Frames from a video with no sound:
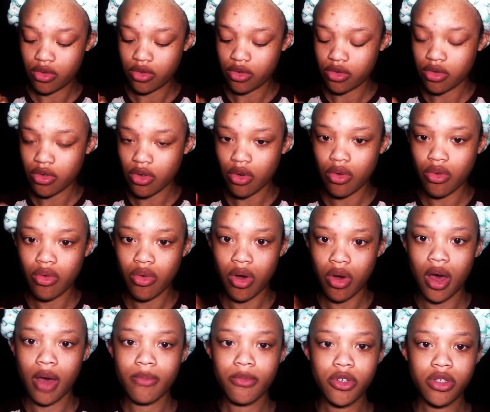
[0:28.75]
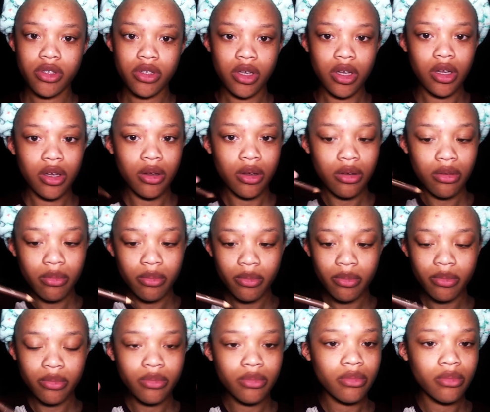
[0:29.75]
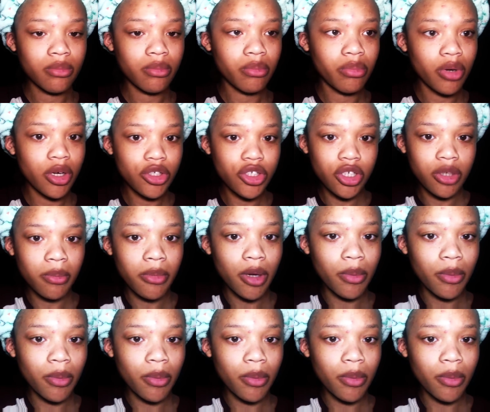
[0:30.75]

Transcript: So I'm just going to brush them